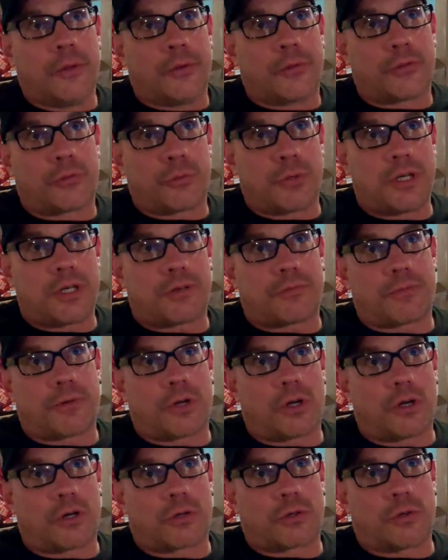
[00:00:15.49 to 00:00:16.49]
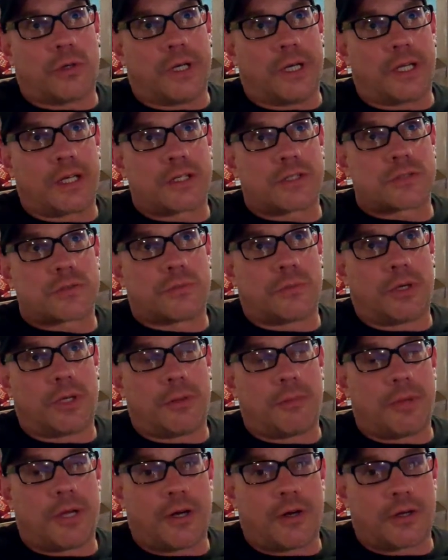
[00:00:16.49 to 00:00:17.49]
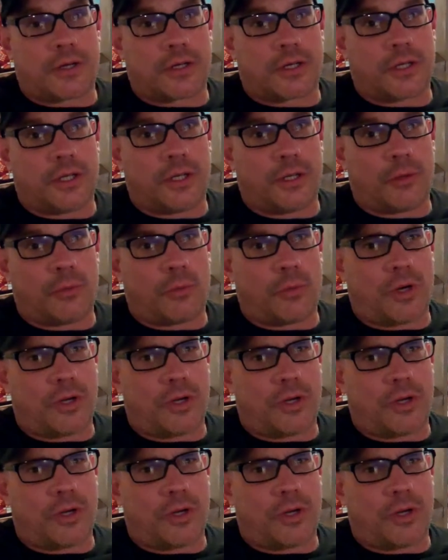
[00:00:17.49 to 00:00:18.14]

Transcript: three different art critics one American,